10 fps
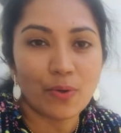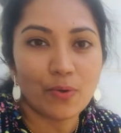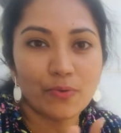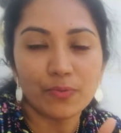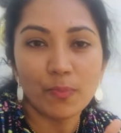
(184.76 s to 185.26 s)

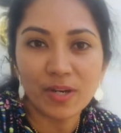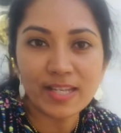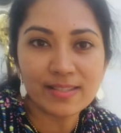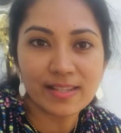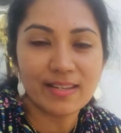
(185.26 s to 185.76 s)
of
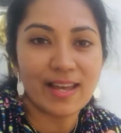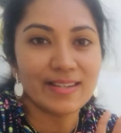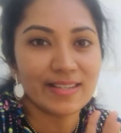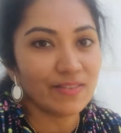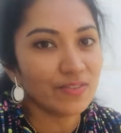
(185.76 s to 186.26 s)
morning sun
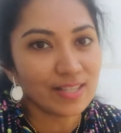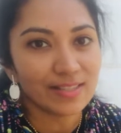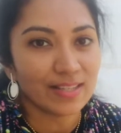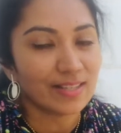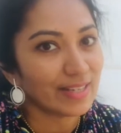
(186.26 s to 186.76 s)
and evening
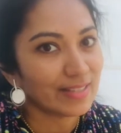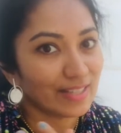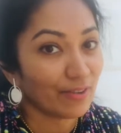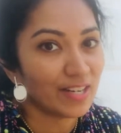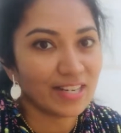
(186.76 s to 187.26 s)
sun is
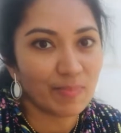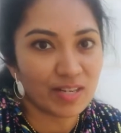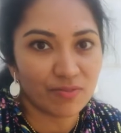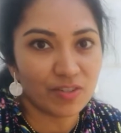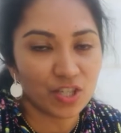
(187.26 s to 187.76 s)
definitely
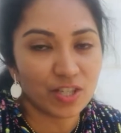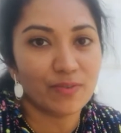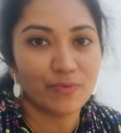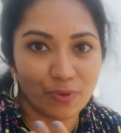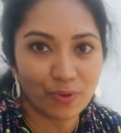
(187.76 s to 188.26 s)
beneficial
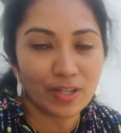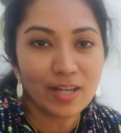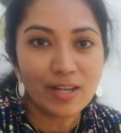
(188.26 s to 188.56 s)
for